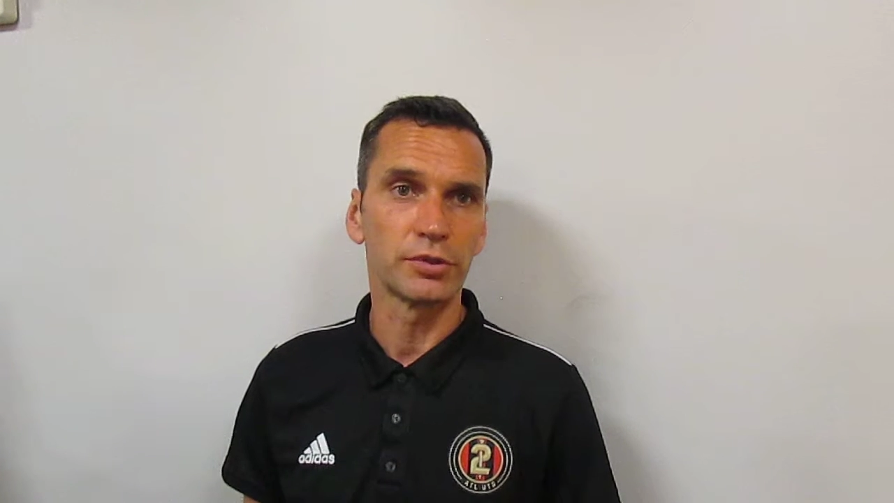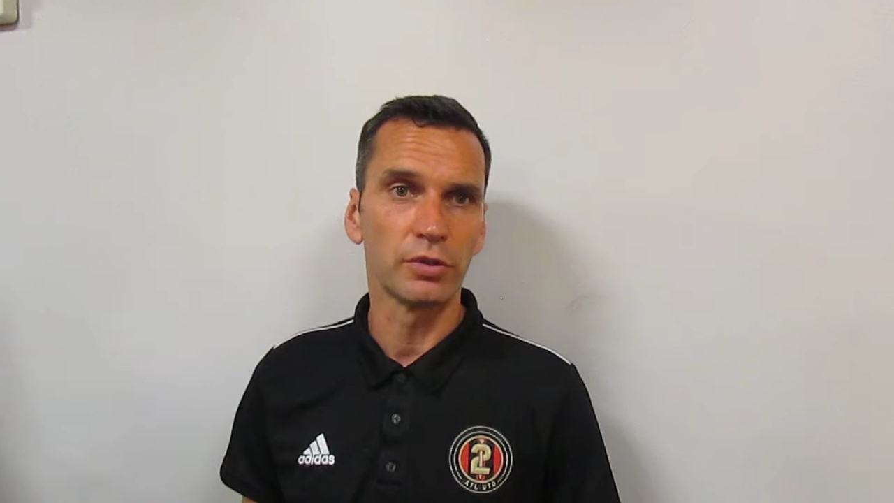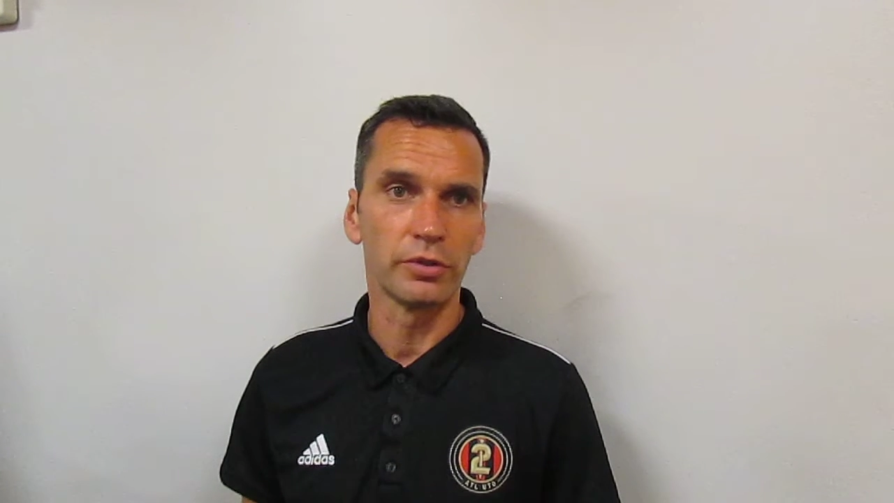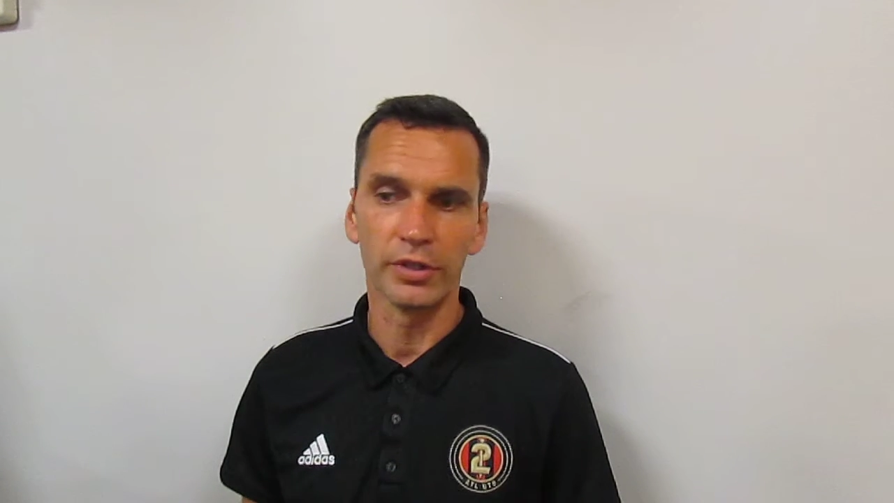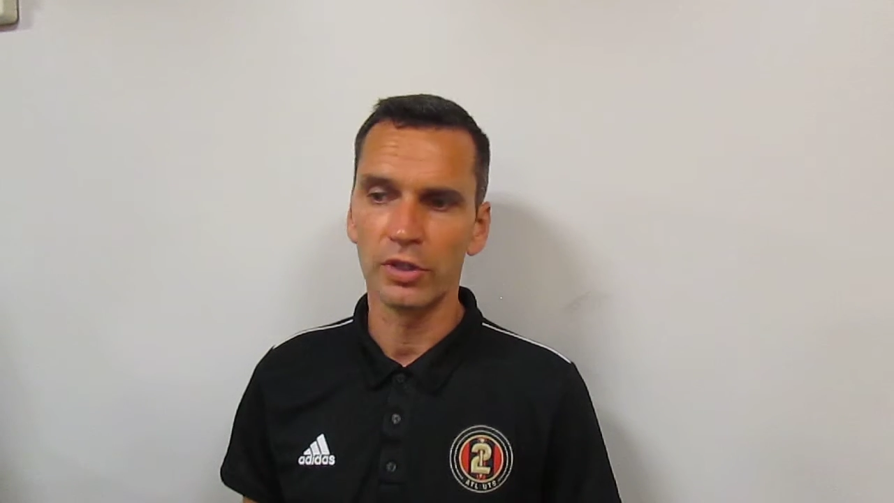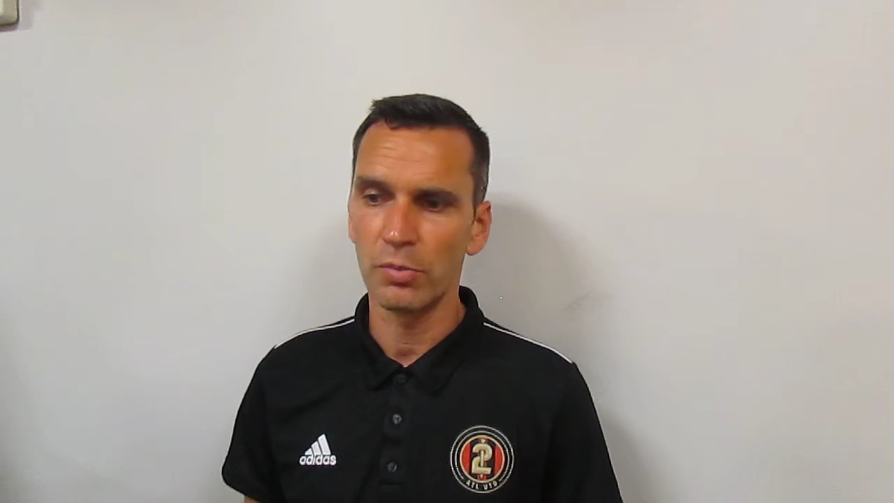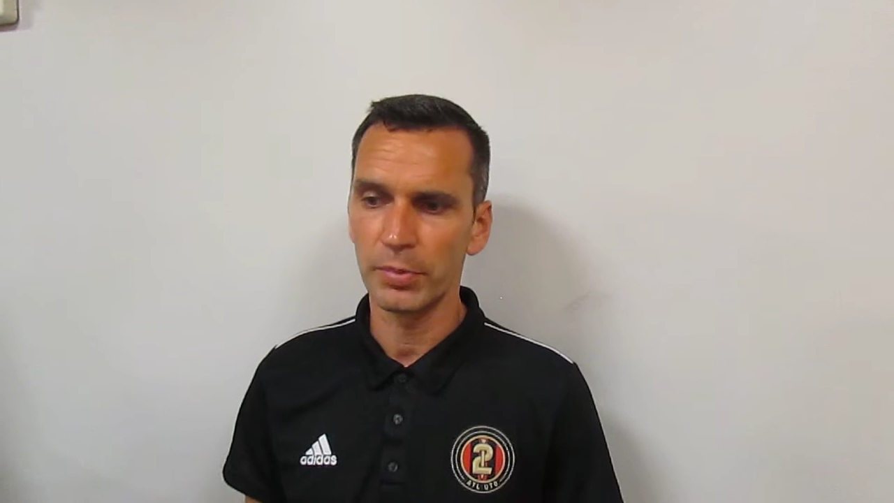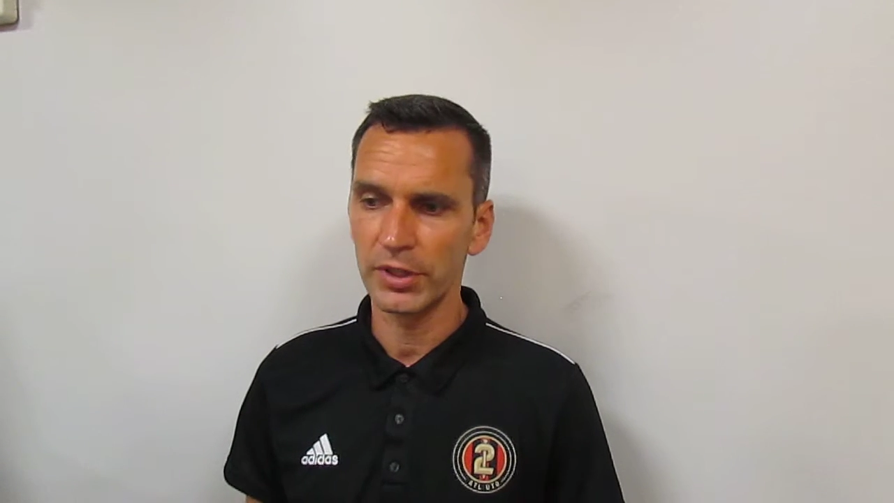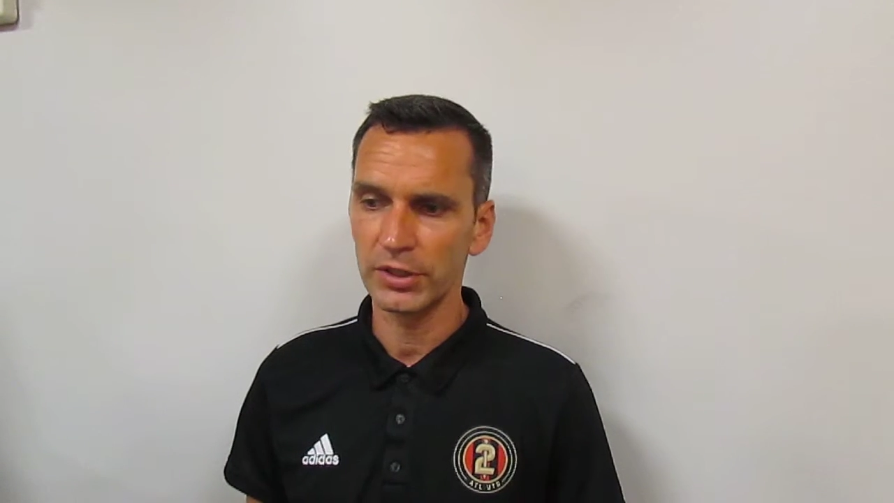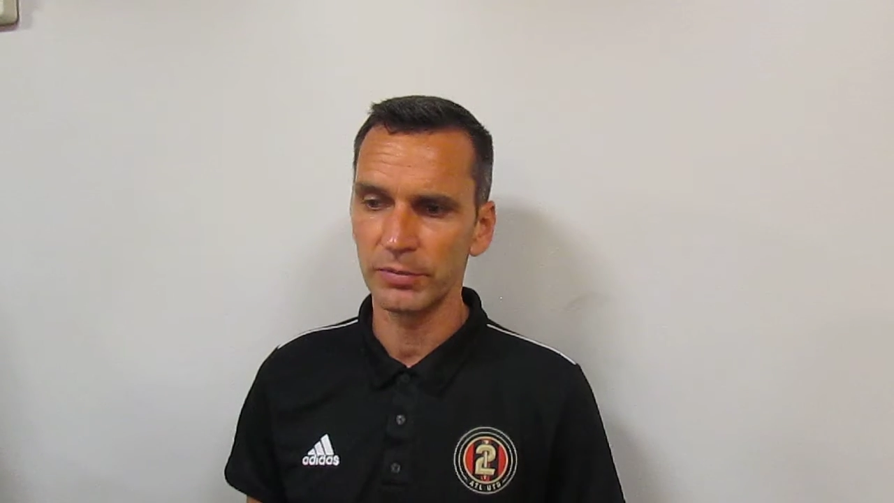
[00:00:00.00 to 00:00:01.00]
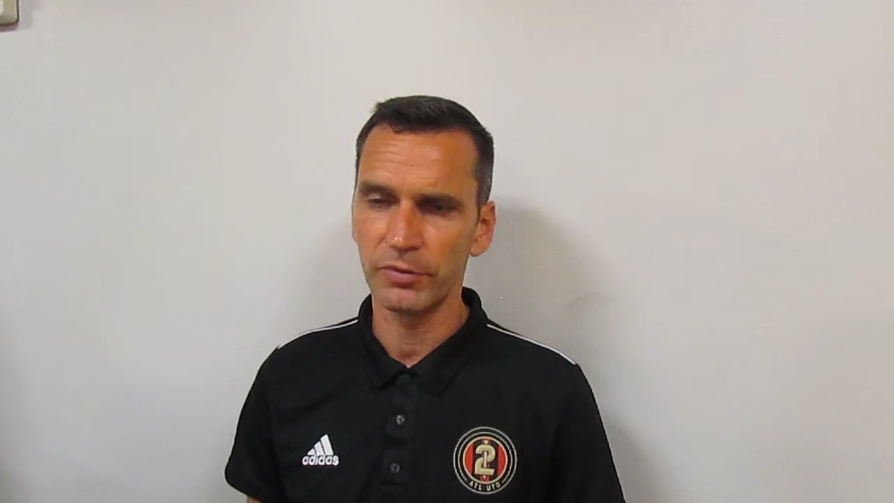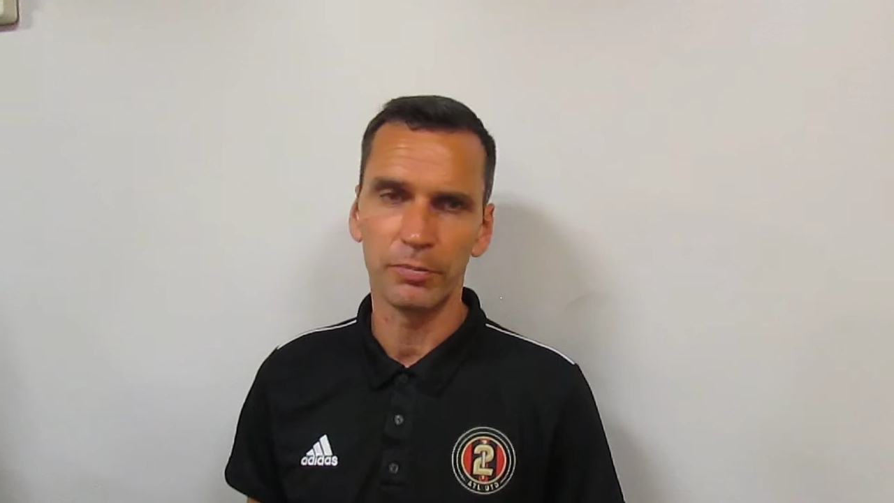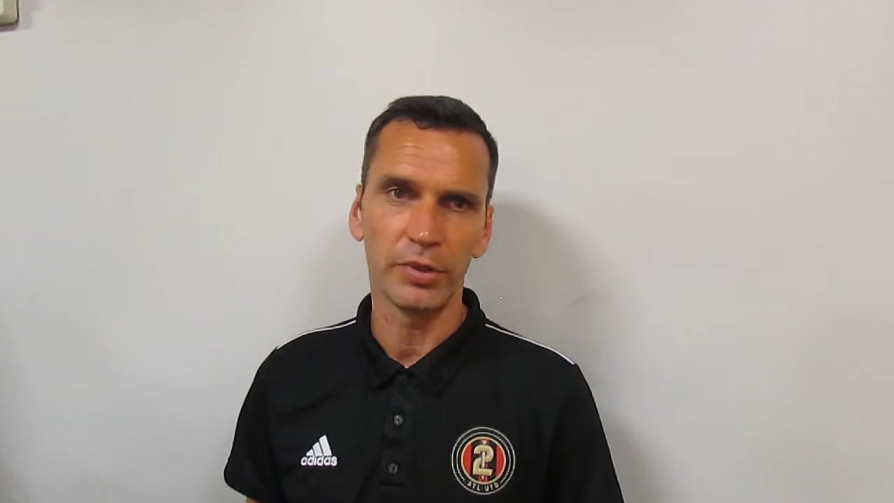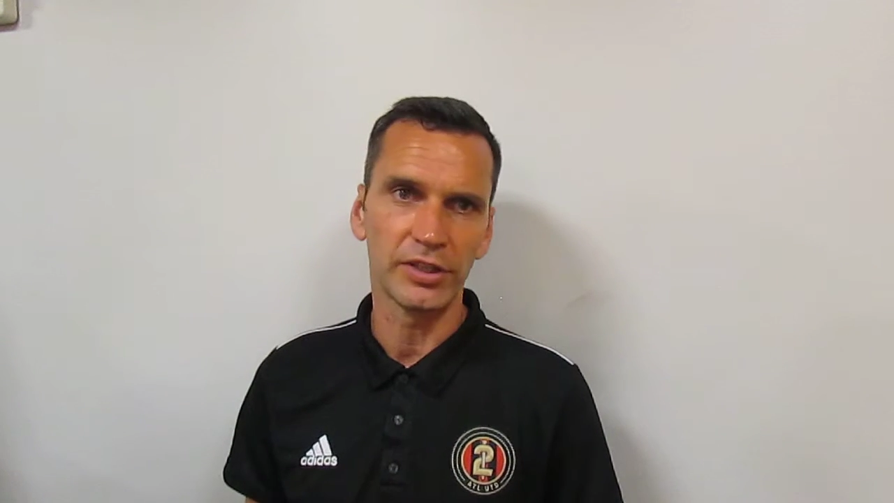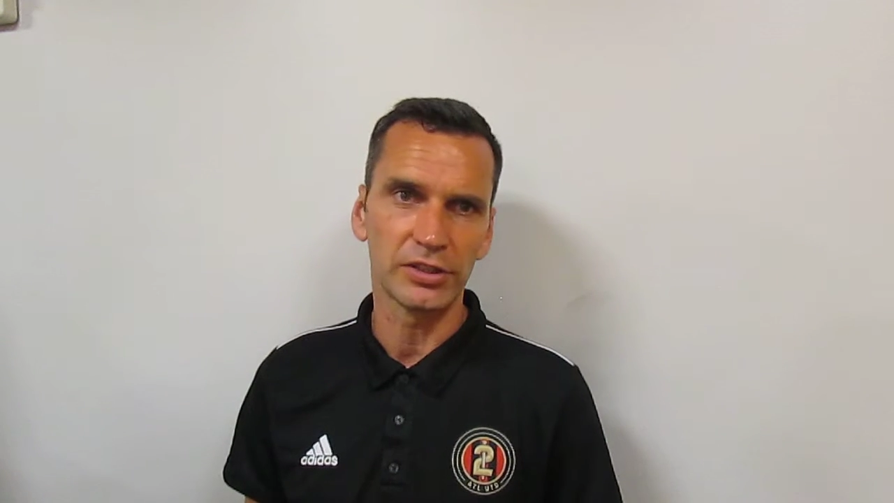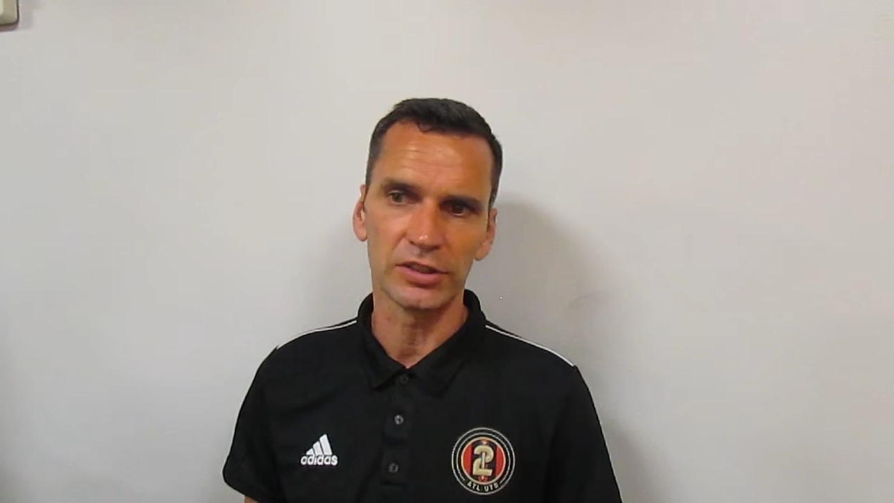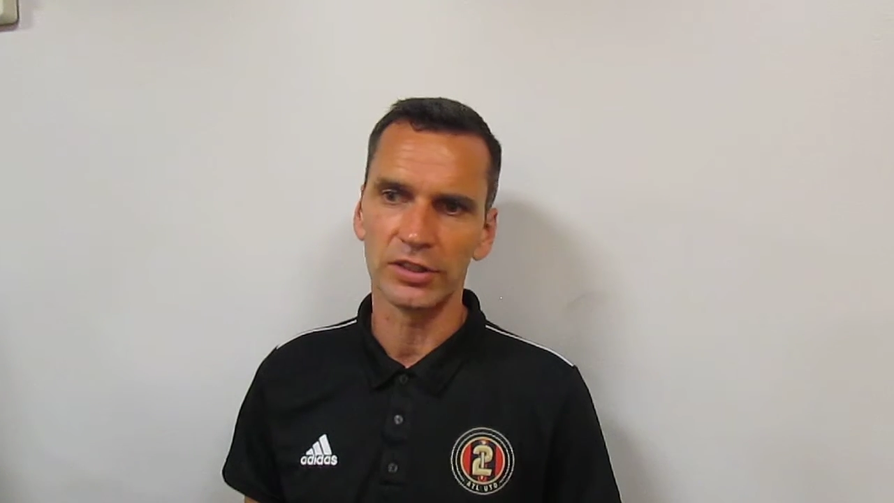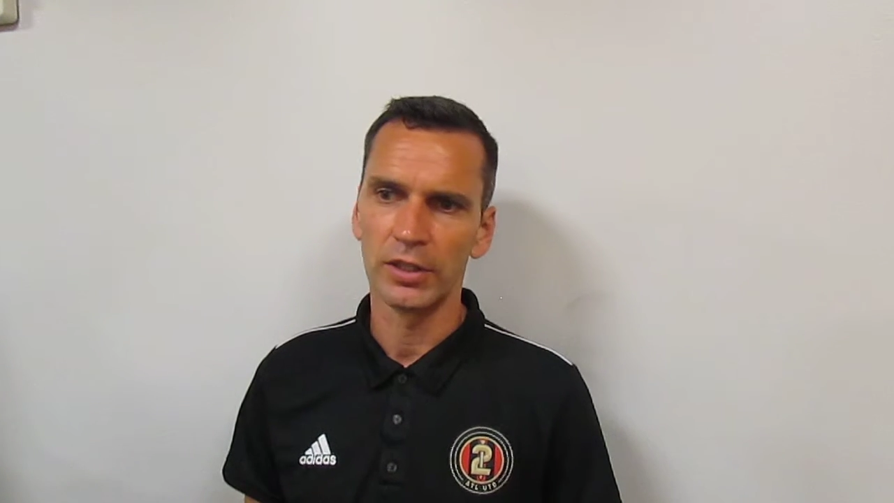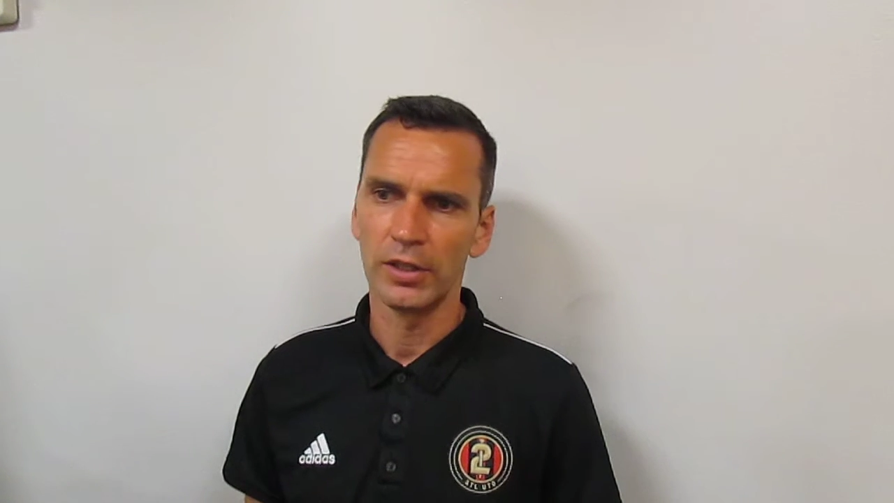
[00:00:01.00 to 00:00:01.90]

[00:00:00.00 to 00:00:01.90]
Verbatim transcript: So the competition for places,